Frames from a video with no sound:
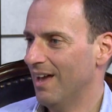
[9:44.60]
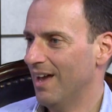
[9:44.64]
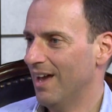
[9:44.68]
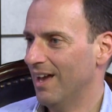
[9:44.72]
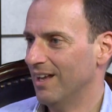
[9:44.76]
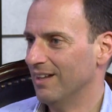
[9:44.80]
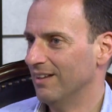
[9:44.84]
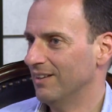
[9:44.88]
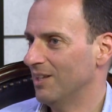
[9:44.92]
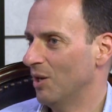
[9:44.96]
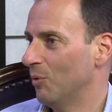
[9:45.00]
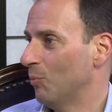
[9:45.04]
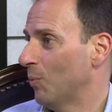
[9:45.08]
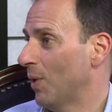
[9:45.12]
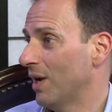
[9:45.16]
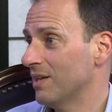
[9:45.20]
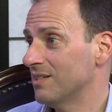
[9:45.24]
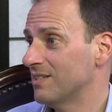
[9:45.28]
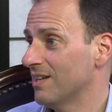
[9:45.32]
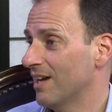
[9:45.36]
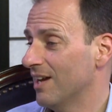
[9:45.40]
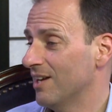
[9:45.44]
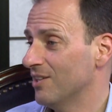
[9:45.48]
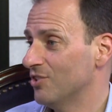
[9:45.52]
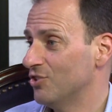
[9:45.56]
And then
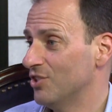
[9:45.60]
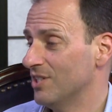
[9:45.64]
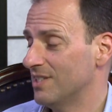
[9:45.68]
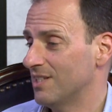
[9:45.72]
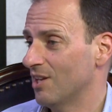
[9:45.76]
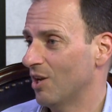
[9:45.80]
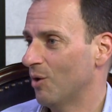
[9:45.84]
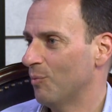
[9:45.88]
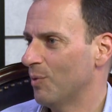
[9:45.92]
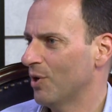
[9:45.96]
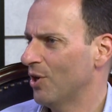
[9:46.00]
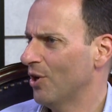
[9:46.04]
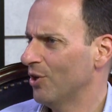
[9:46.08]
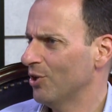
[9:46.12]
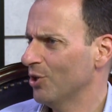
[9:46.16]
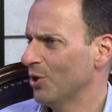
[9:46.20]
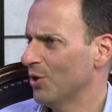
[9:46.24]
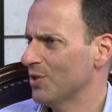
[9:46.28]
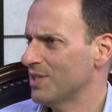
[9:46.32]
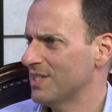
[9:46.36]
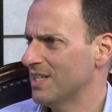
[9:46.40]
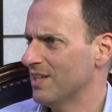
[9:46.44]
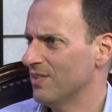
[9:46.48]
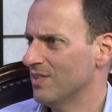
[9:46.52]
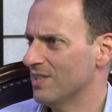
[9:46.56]
one day she said, "Oh, we're going to
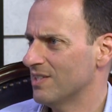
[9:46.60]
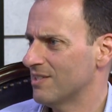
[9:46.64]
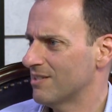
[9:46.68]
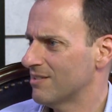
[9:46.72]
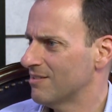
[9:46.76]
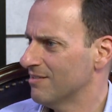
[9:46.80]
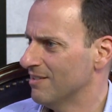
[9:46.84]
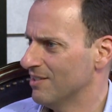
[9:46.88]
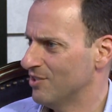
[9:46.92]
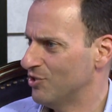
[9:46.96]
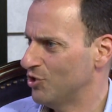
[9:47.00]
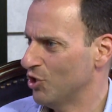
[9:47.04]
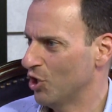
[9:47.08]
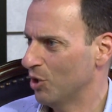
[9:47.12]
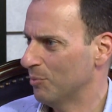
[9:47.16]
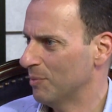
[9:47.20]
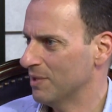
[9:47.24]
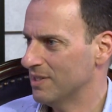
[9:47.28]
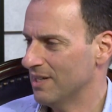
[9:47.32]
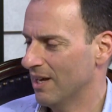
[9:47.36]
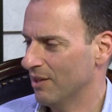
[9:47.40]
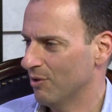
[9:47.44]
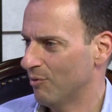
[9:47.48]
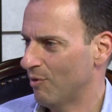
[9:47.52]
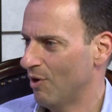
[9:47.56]
go see this
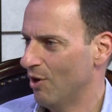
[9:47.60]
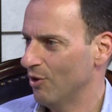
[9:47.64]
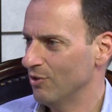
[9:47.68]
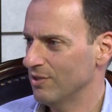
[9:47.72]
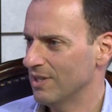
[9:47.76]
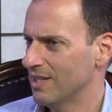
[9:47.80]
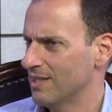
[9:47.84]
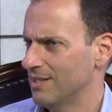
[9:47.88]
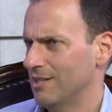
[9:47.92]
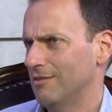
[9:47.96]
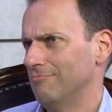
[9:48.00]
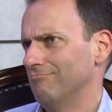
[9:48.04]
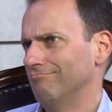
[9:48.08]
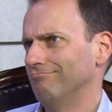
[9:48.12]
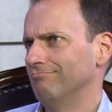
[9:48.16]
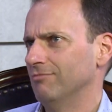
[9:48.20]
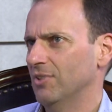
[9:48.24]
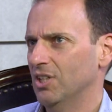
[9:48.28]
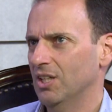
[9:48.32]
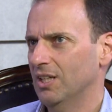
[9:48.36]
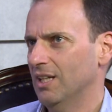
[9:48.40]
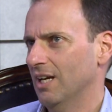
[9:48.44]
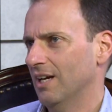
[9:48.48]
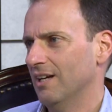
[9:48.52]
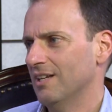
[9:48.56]
gentleman down the road." And I said,
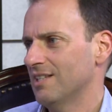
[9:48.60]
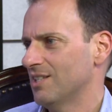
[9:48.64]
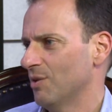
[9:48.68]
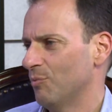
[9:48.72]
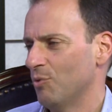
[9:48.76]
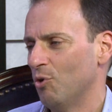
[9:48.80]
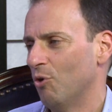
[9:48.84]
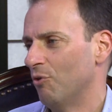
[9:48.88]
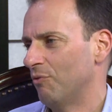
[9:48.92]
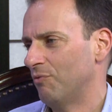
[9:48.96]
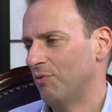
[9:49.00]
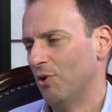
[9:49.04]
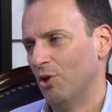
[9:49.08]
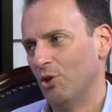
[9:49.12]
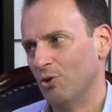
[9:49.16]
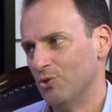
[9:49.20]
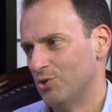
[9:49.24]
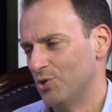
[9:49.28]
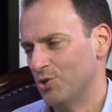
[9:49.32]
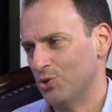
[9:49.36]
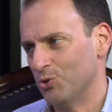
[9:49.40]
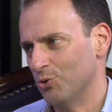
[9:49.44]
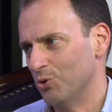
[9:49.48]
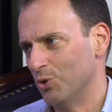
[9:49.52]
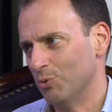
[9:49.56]
"Okay." So we all
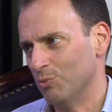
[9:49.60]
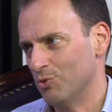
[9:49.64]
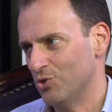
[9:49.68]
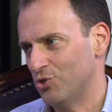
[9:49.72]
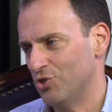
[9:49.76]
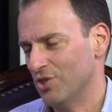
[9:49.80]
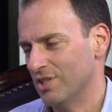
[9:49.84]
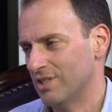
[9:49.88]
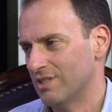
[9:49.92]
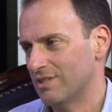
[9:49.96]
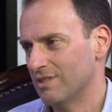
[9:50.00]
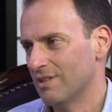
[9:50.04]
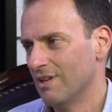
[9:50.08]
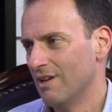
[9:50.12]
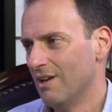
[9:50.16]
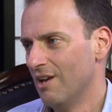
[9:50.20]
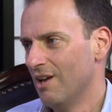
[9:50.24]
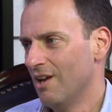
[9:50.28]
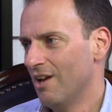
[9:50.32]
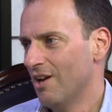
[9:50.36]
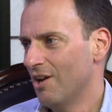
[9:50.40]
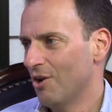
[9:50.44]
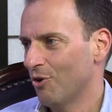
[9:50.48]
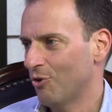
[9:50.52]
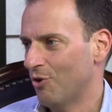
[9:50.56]
followed suit. It was just
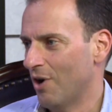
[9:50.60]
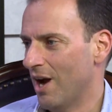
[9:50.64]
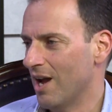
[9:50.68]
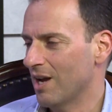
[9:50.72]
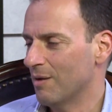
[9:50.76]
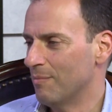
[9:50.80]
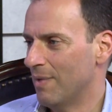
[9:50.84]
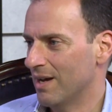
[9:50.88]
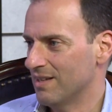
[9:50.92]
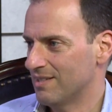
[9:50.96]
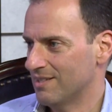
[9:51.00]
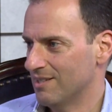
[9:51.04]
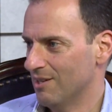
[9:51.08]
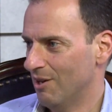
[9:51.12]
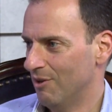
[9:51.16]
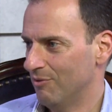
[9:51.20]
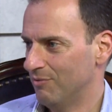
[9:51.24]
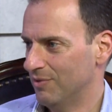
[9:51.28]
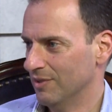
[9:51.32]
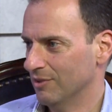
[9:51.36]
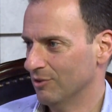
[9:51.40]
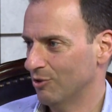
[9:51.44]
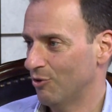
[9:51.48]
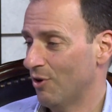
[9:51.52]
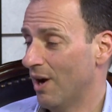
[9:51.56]
Craig and
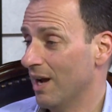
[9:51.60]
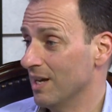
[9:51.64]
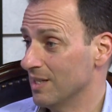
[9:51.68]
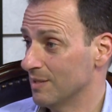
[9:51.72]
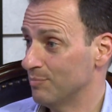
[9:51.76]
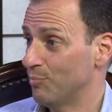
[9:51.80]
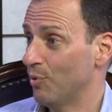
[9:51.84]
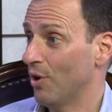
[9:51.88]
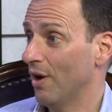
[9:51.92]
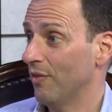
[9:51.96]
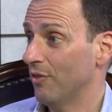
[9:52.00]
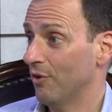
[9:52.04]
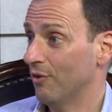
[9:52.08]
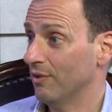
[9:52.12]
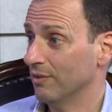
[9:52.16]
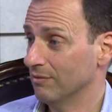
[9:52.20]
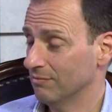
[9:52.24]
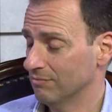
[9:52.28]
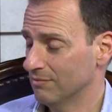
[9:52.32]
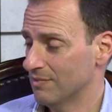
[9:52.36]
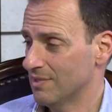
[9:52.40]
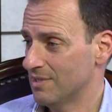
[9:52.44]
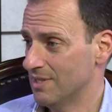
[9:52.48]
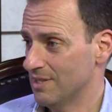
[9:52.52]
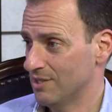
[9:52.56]
myself and Craig's brother
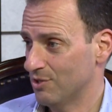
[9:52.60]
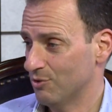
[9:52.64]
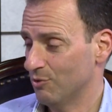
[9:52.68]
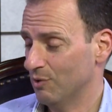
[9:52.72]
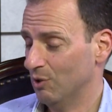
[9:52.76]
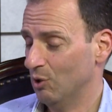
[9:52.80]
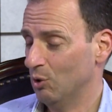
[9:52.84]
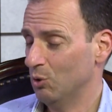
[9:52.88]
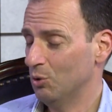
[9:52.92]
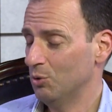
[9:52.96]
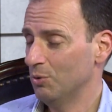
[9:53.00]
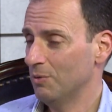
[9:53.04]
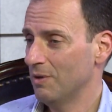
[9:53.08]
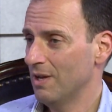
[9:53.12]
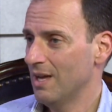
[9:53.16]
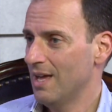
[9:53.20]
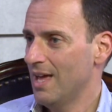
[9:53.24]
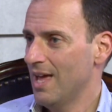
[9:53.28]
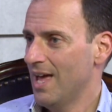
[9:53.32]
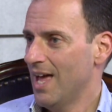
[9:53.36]
and sister-in-law,